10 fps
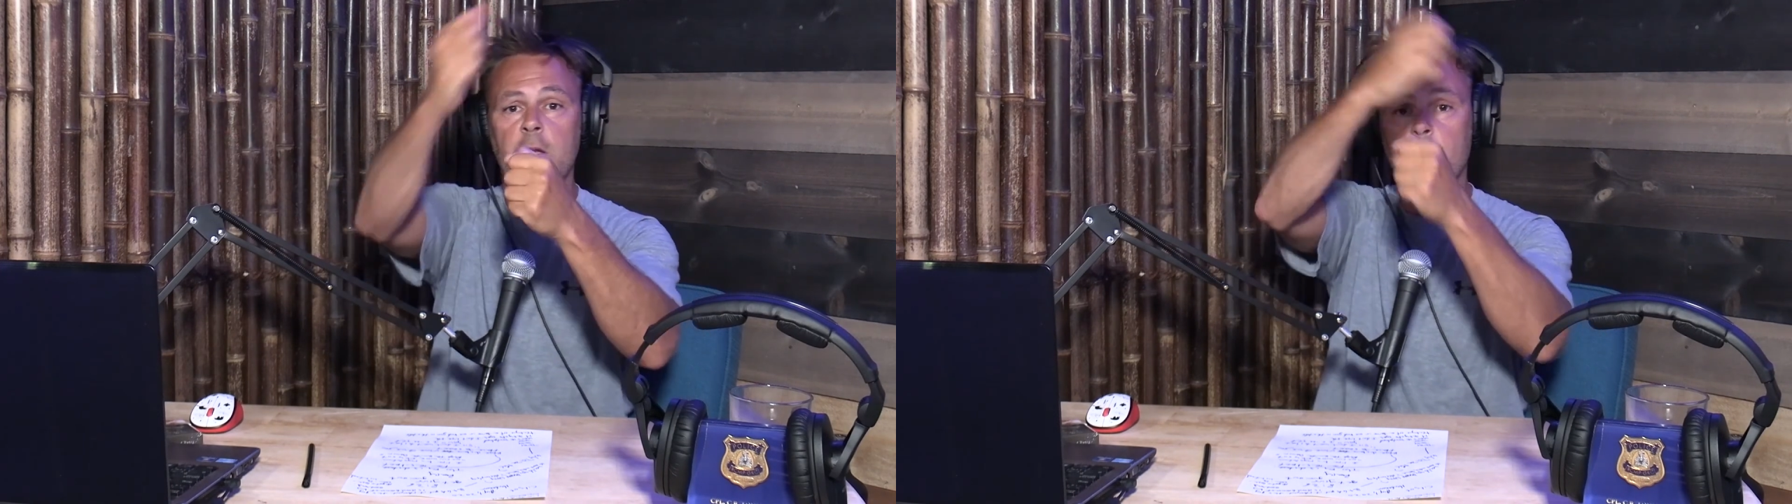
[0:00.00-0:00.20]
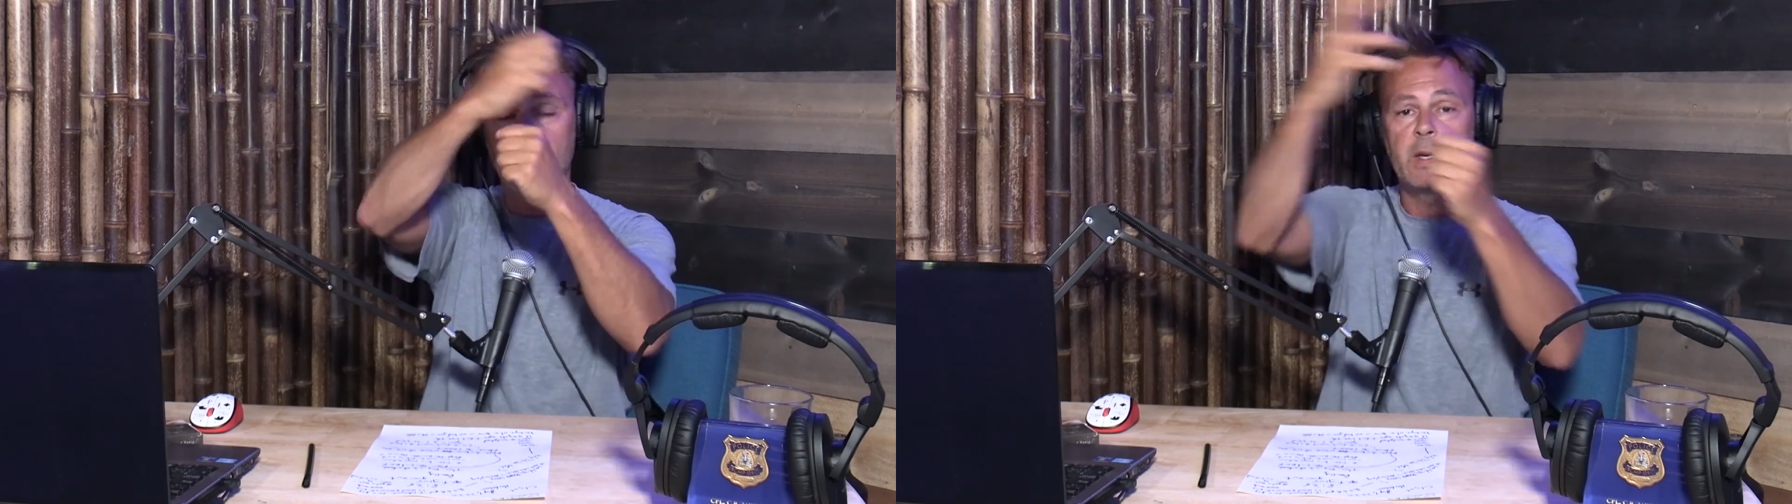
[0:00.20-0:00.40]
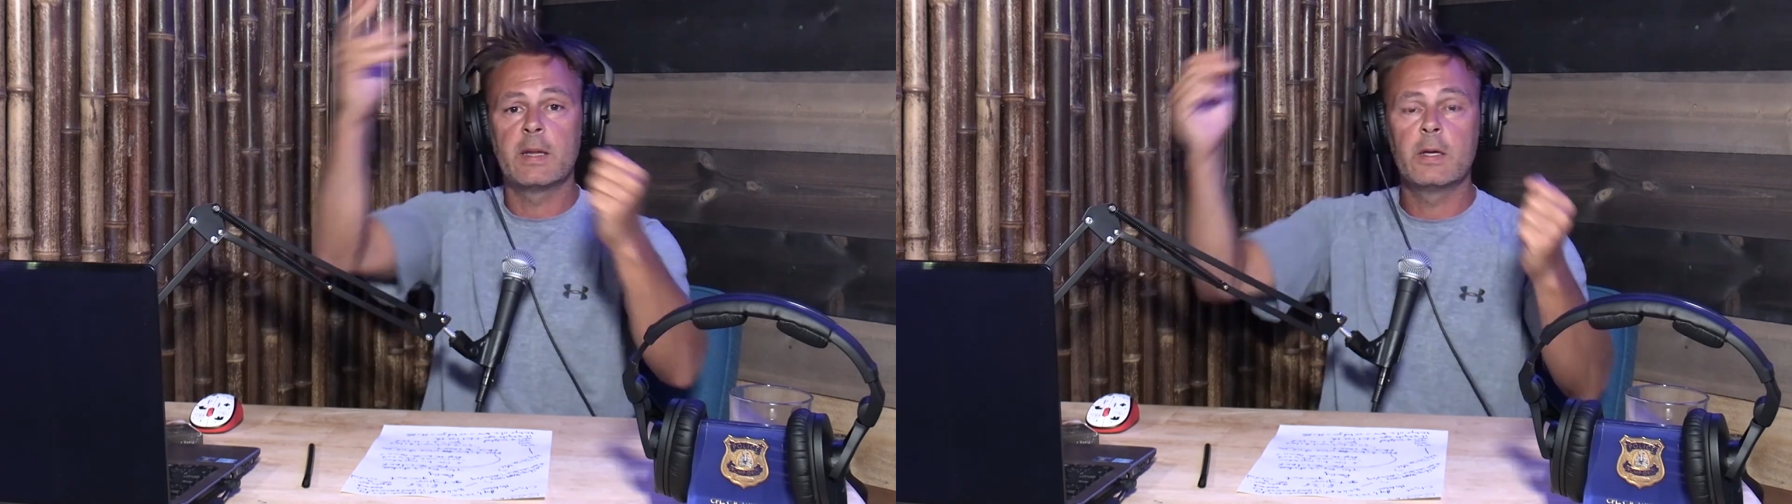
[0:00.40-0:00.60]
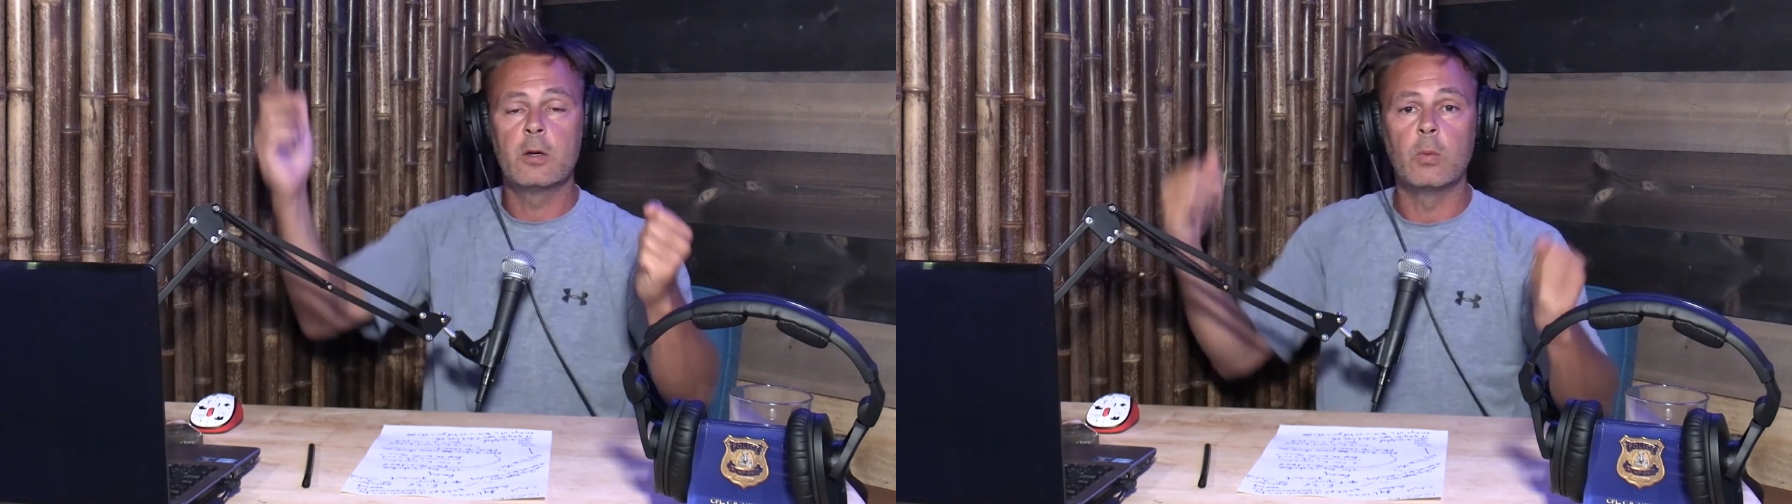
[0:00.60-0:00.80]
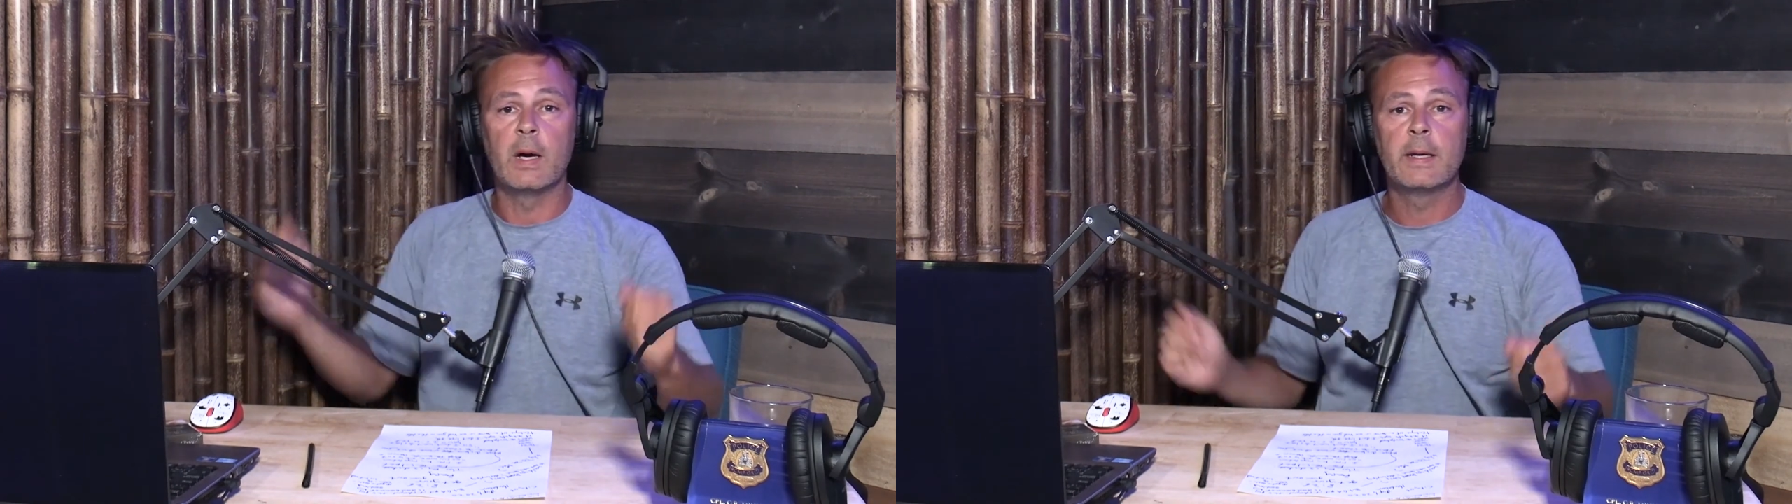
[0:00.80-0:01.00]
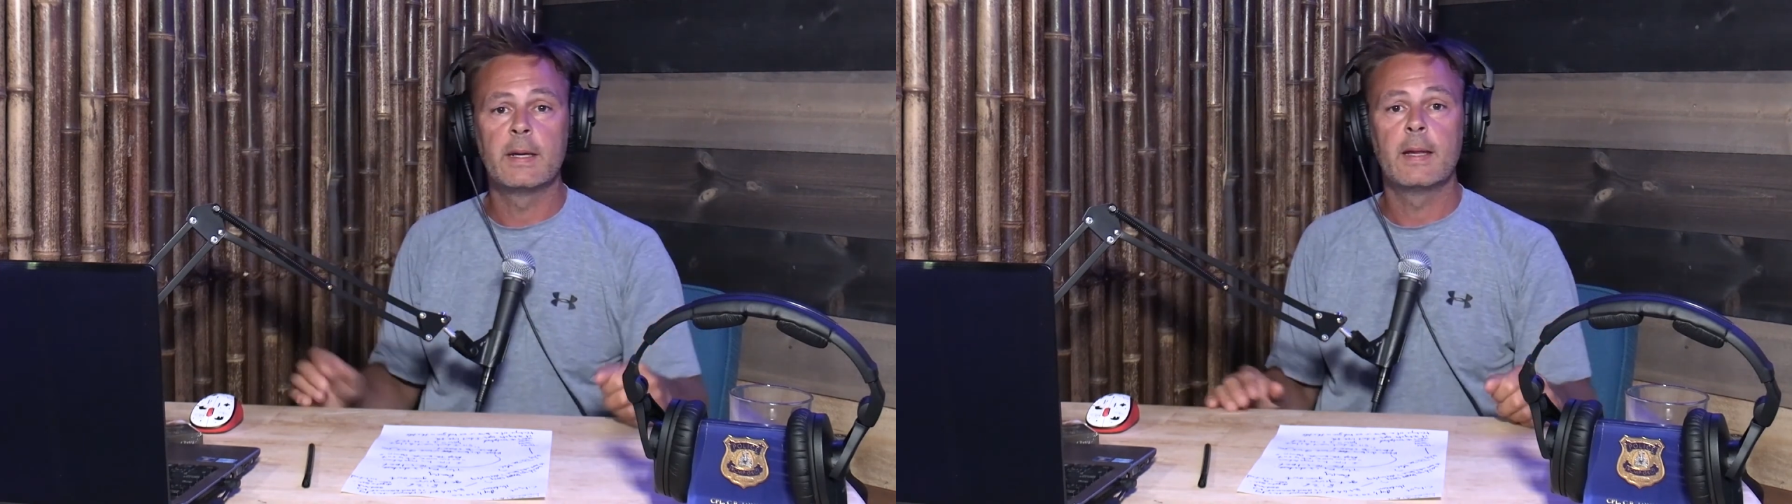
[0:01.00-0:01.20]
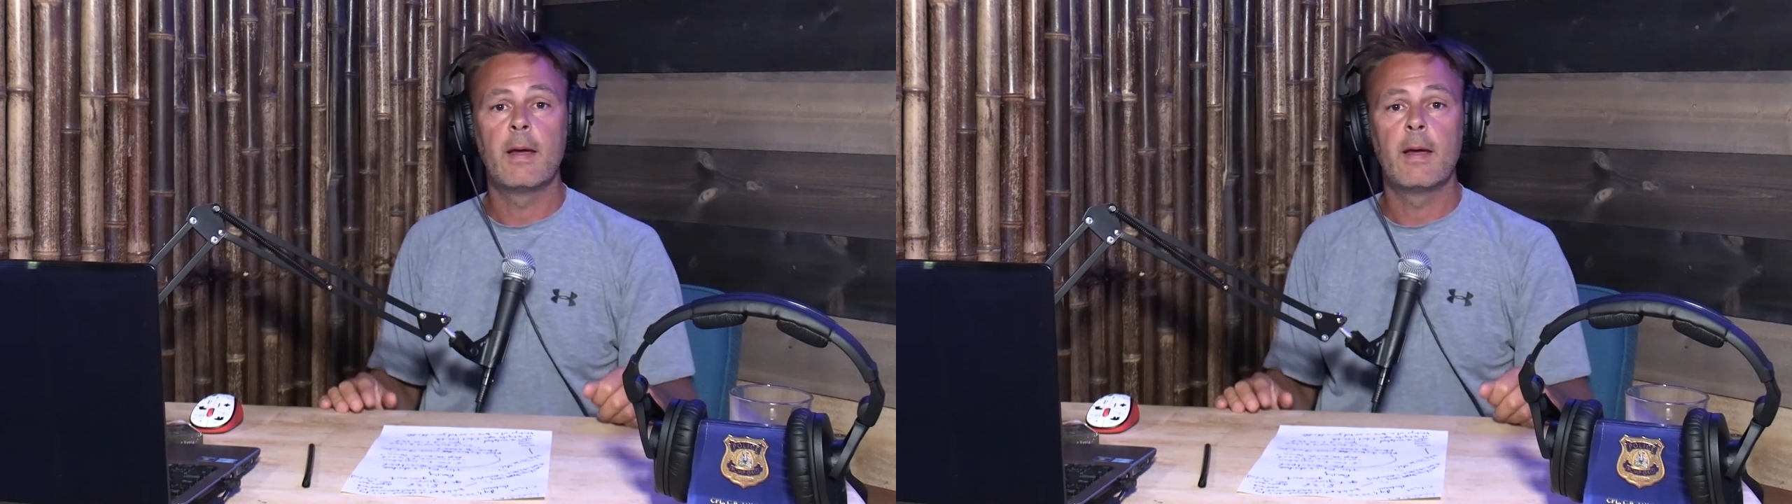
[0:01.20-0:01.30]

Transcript: You put in the new one.